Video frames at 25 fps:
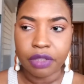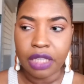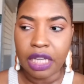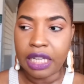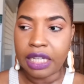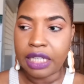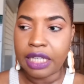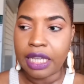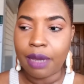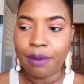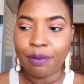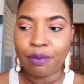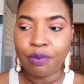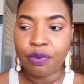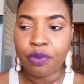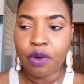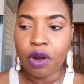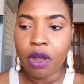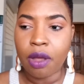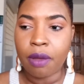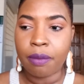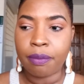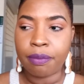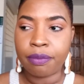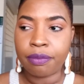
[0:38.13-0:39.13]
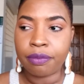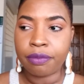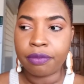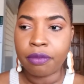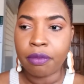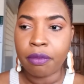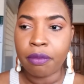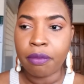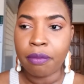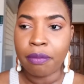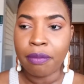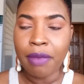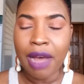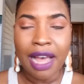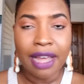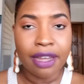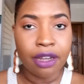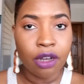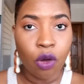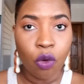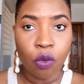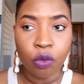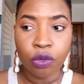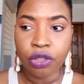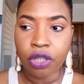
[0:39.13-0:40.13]
It came from
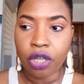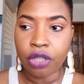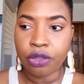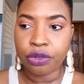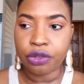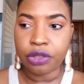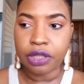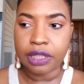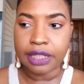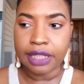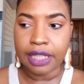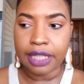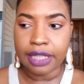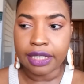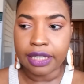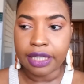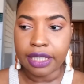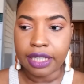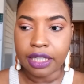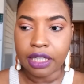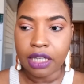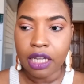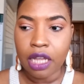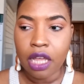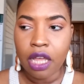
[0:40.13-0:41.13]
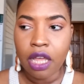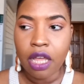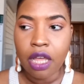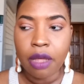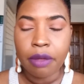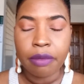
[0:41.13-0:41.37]
my own understanding,